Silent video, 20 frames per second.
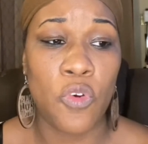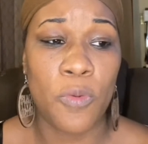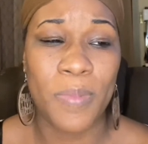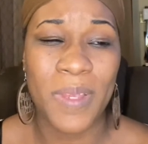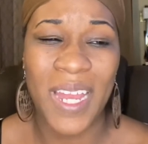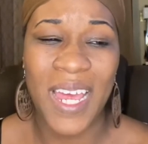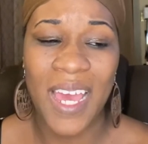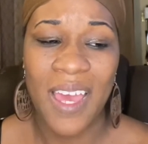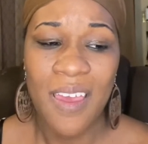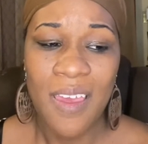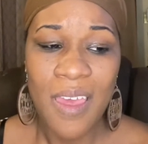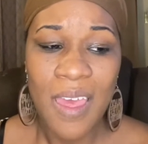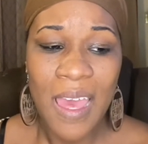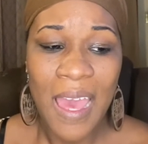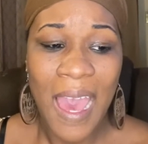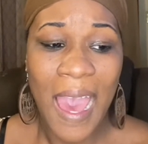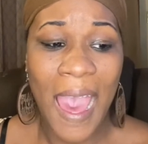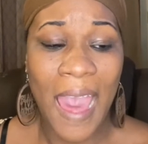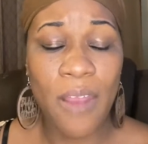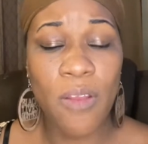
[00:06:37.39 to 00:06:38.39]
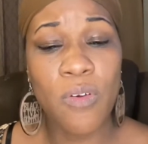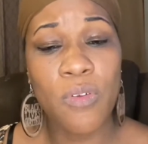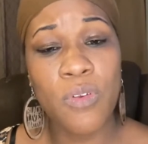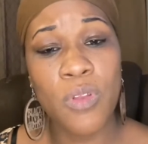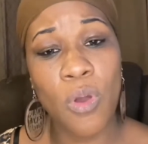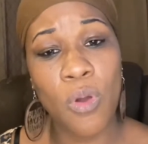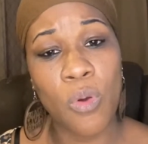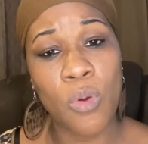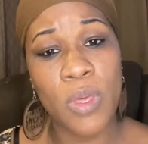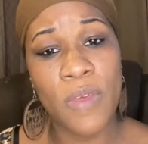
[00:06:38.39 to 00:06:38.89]
But I don't
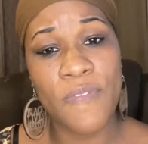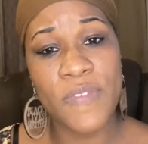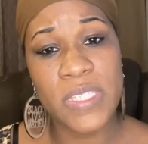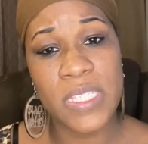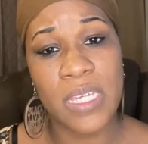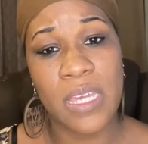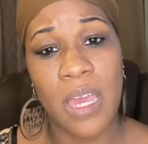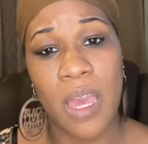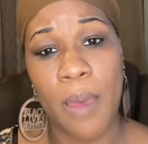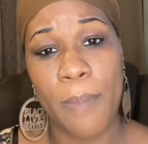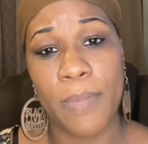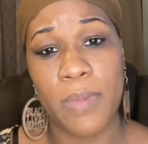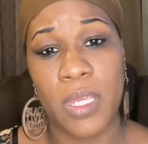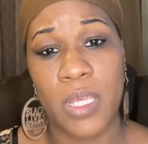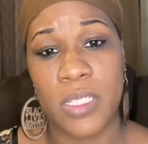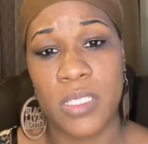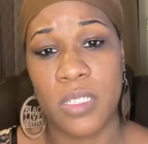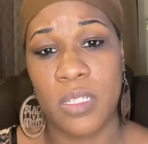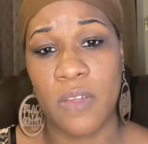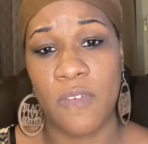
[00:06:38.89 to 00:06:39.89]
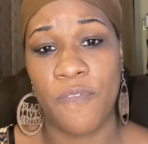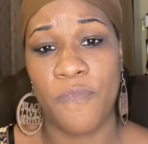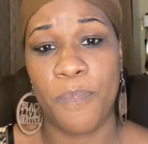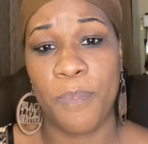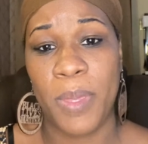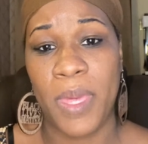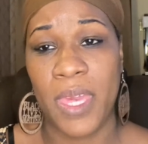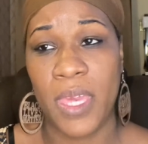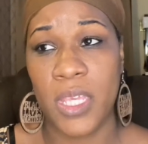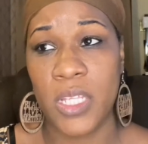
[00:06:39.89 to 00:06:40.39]
know if it's a combination of
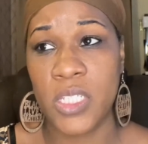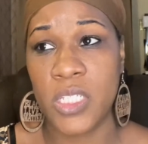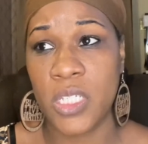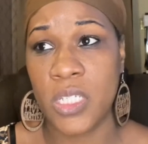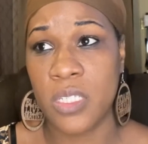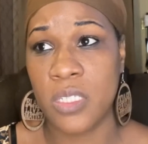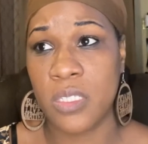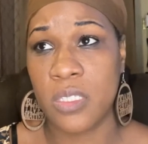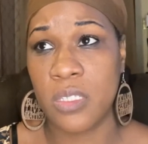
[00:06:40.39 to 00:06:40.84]
Paige's